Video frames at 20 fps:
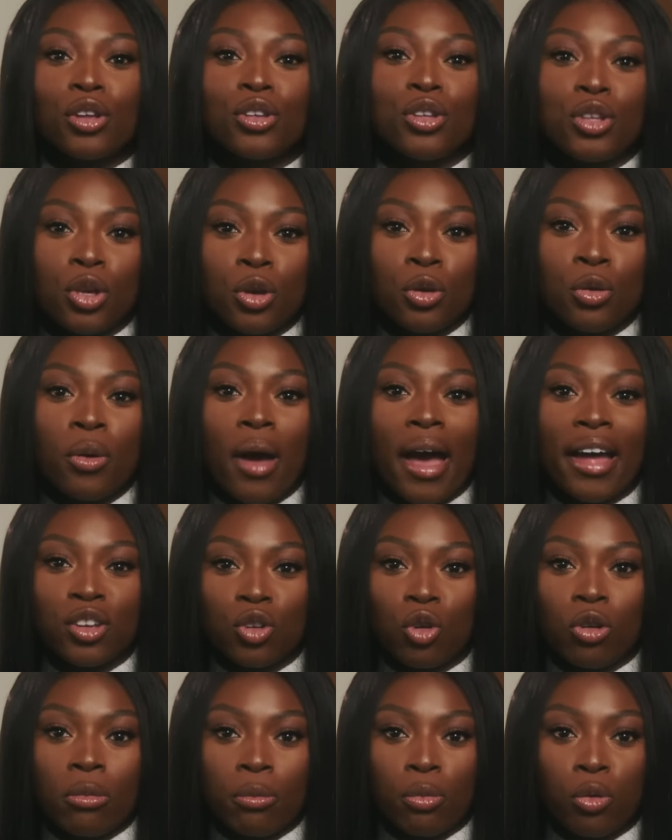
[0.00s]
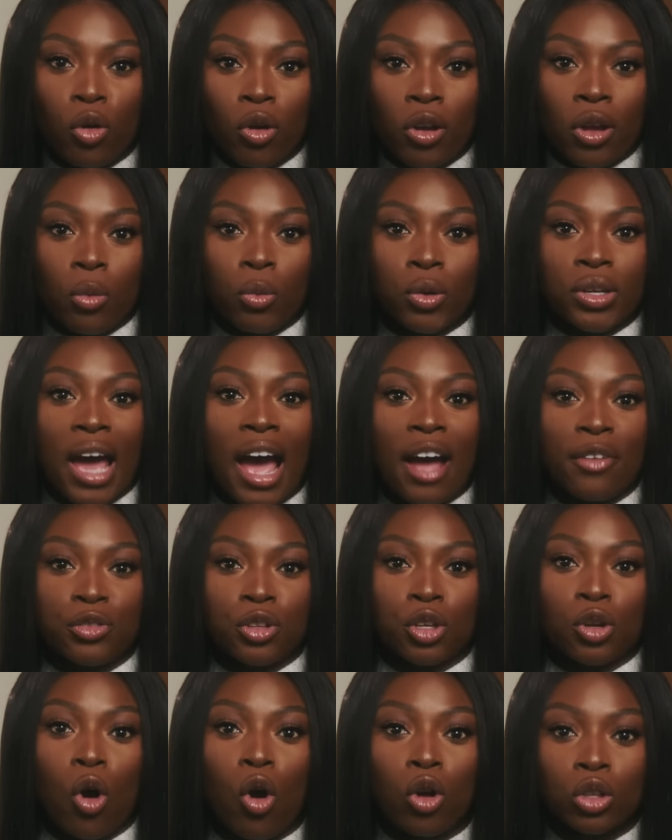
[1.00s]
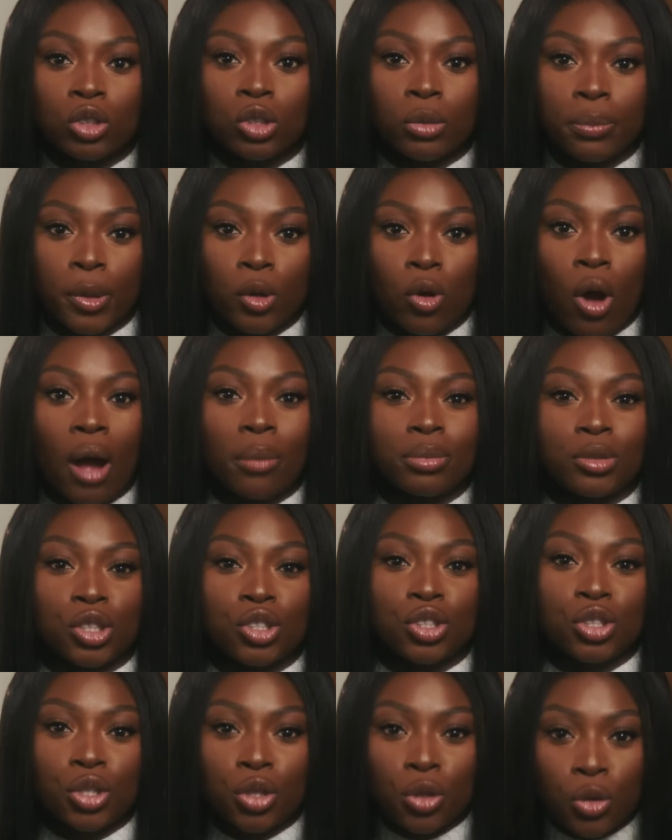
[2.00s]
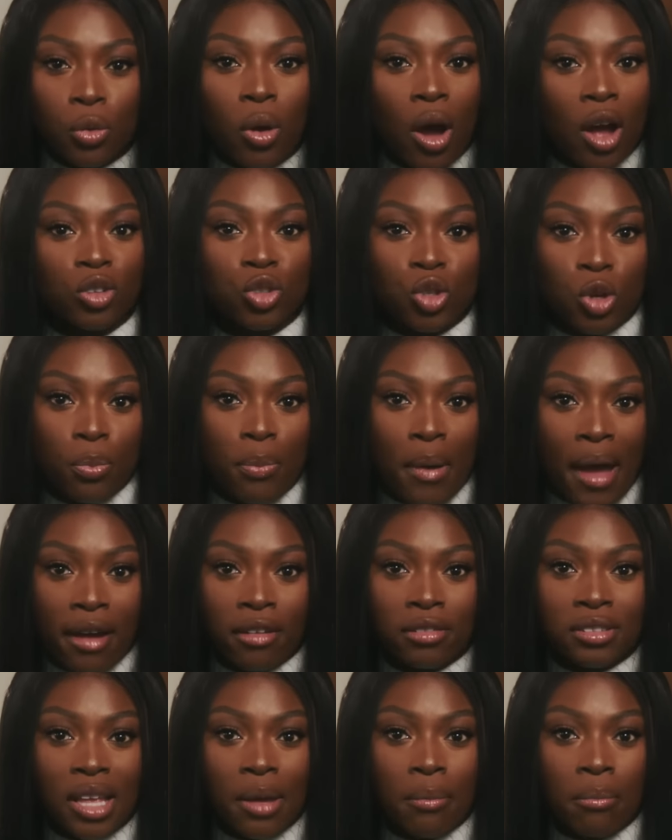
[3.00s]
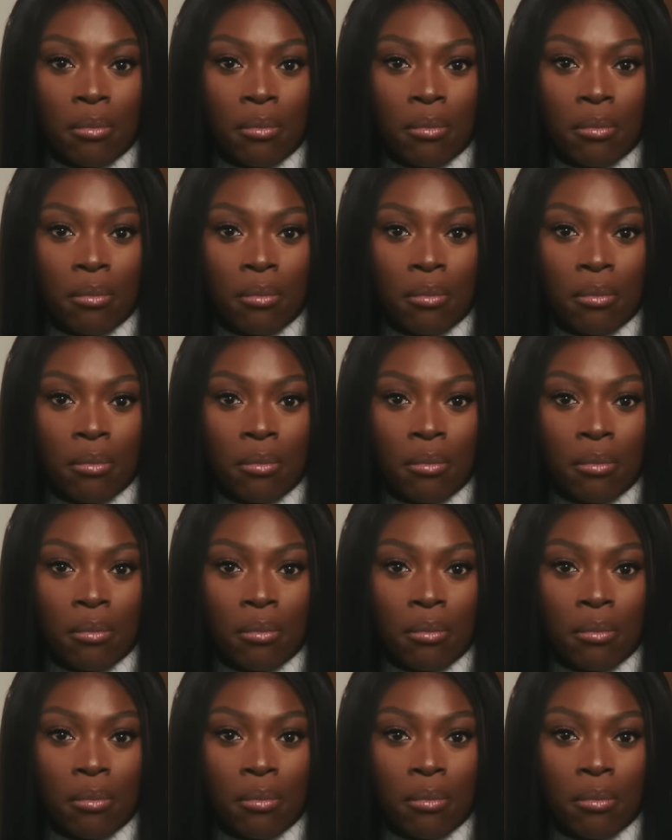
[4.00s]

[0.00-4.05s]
you and your employer would have to contribute up to 200 pounds a